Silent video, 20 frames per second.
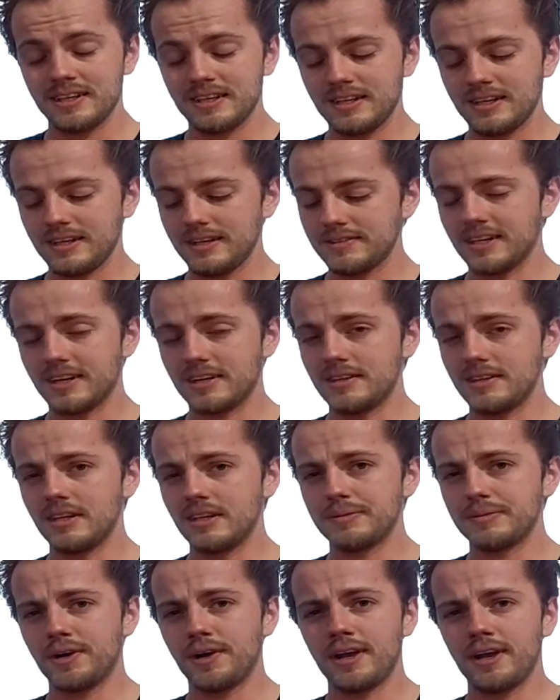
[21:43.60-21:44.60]
was kind of thinking
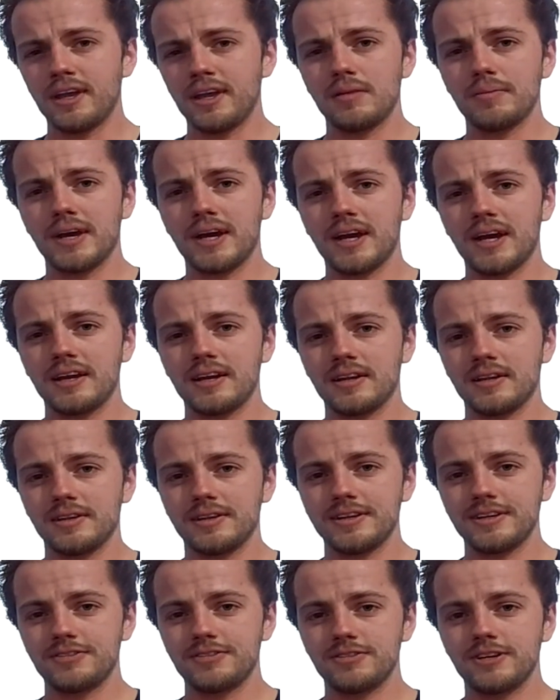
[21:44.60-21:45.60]
about getting back into leg
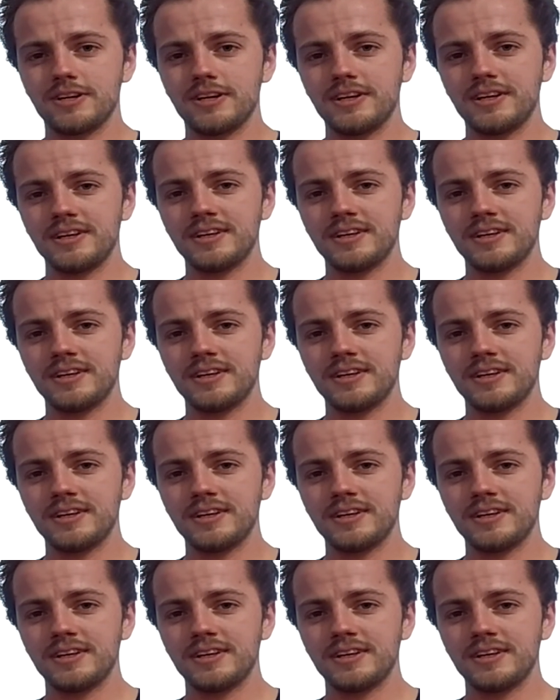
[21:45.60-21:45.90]
training.